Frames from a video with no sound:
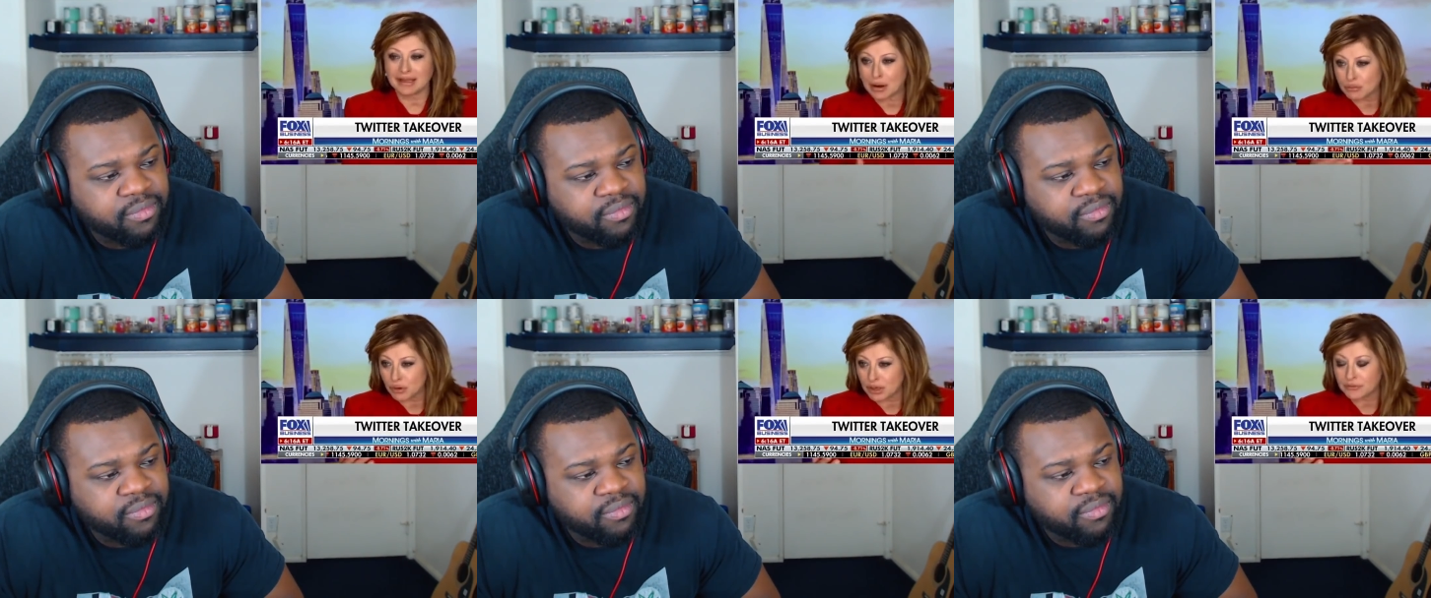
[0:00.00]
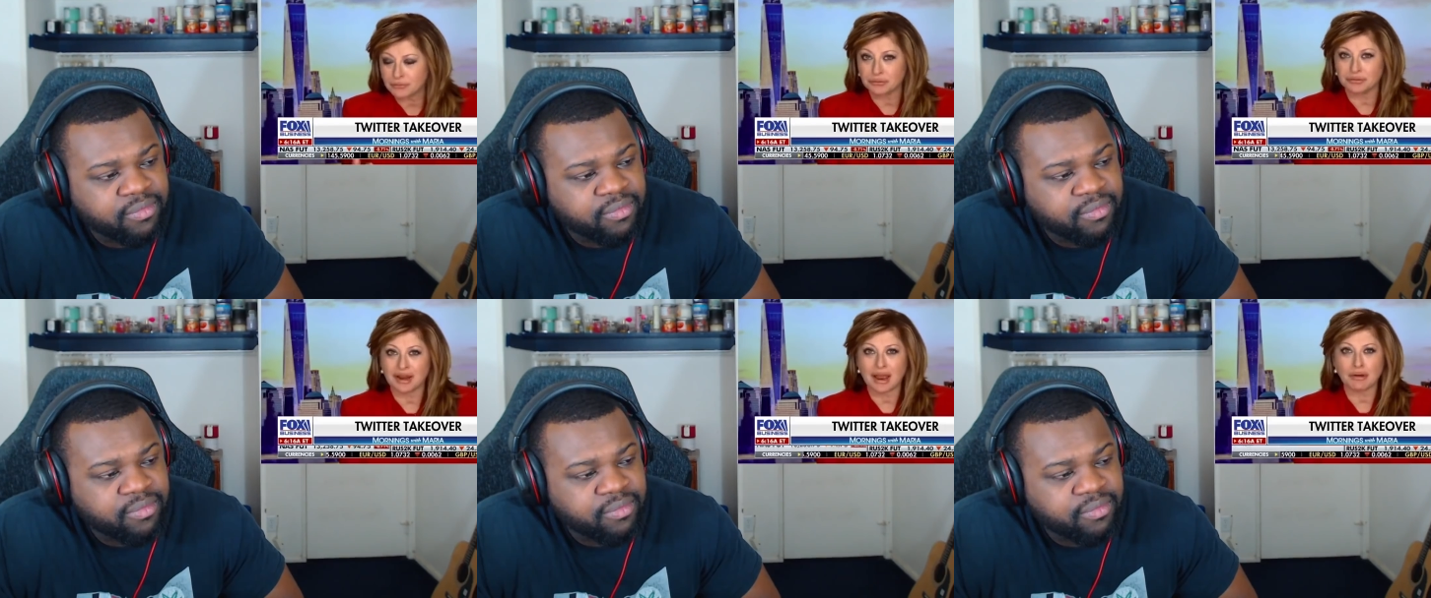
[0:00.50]
Speaker 1: now running
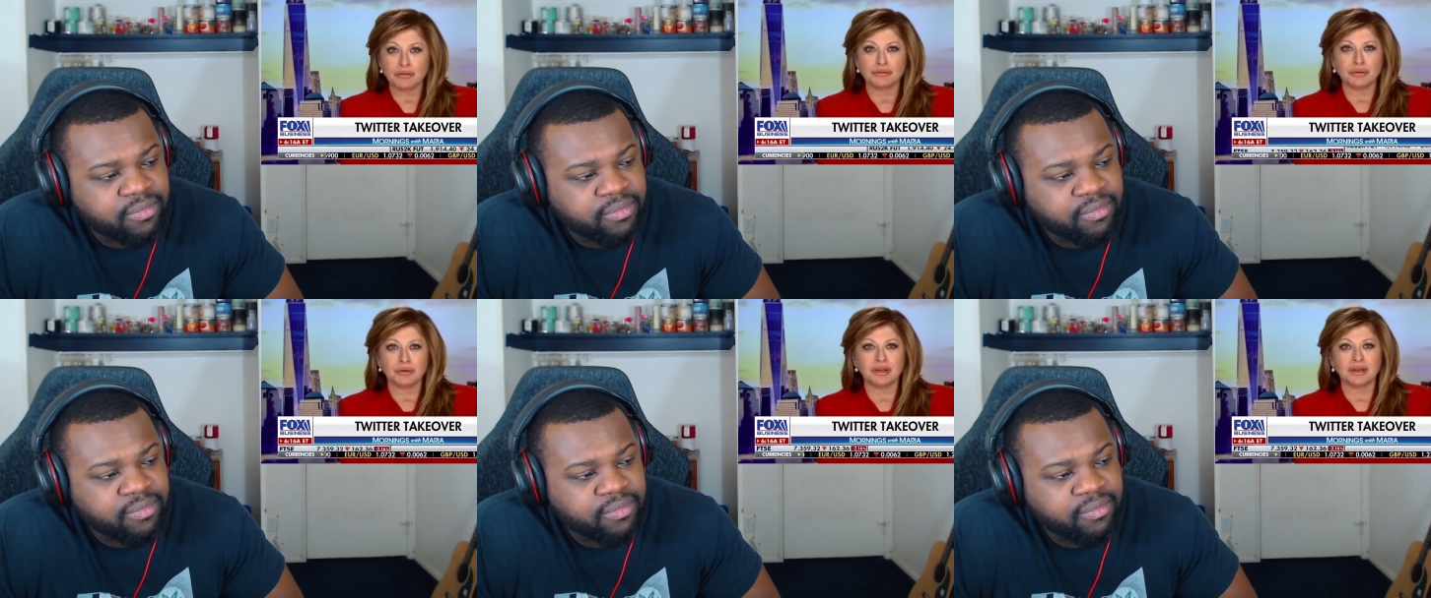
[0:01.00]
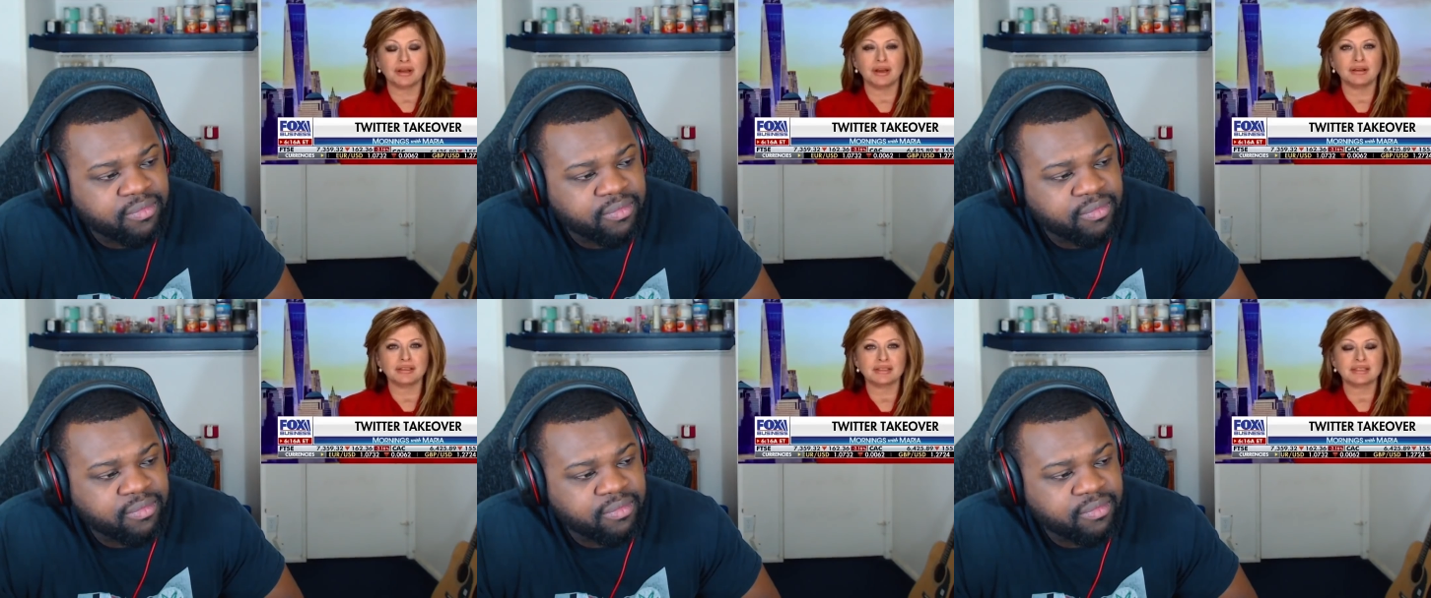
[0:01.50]
for an Arizona
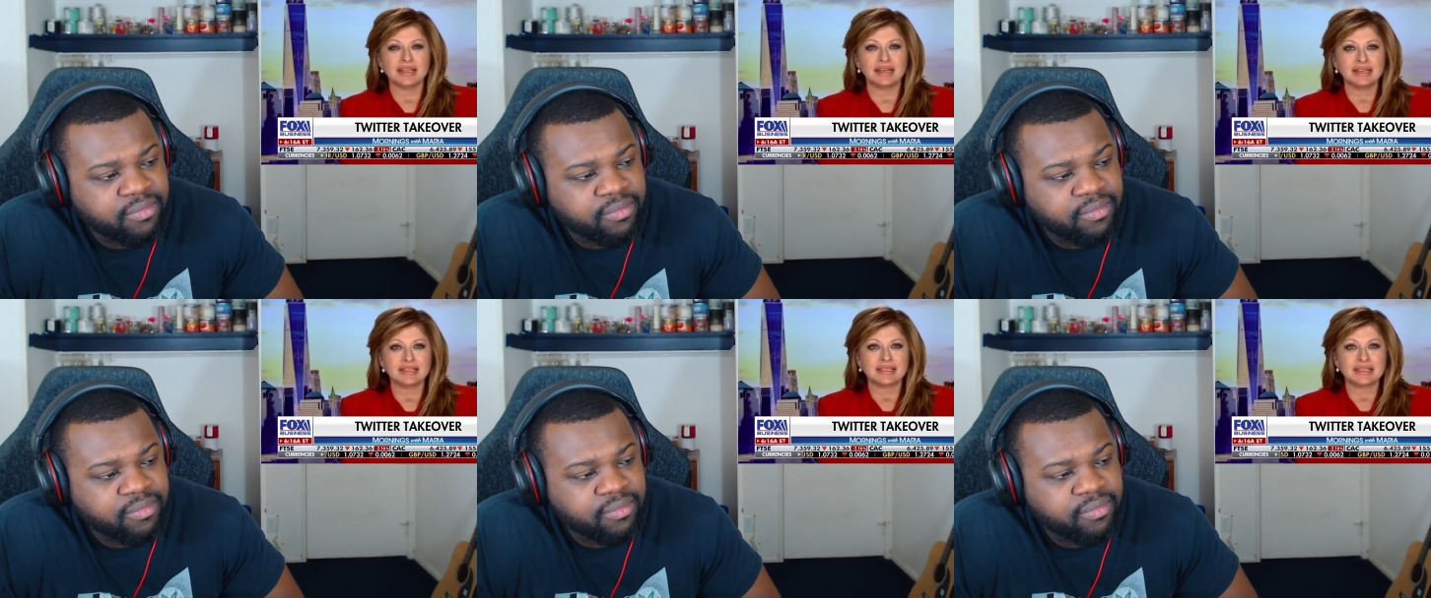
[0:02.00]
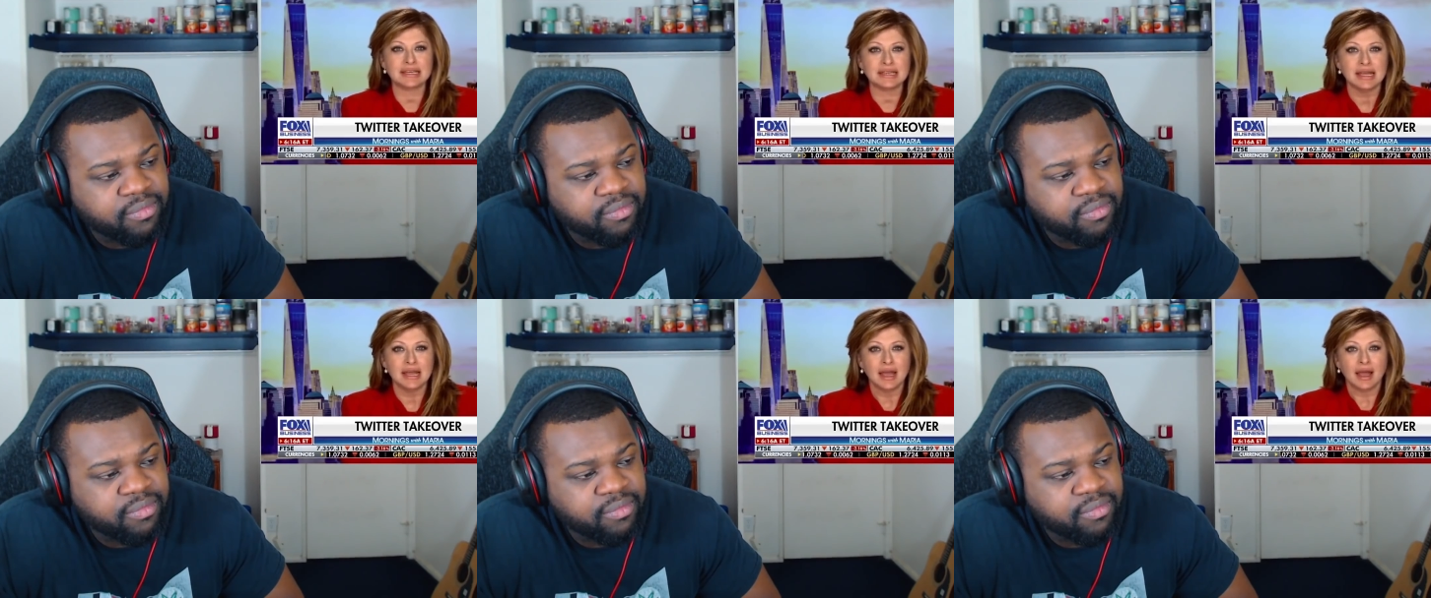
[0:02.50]
uh, Senate seat.